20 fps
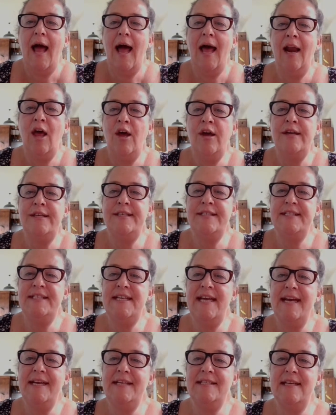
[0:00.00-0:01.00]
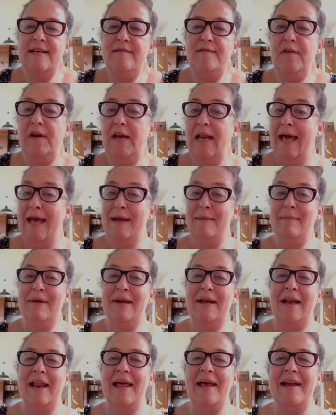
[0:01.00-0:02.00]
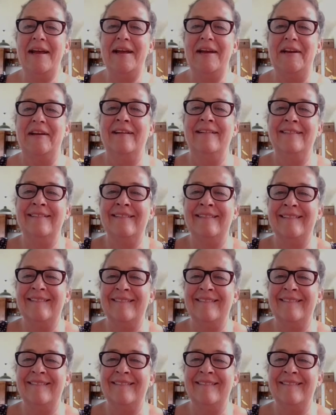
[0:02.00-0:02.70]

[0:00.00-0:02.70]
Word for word: Hello, Detective Leigh McLean.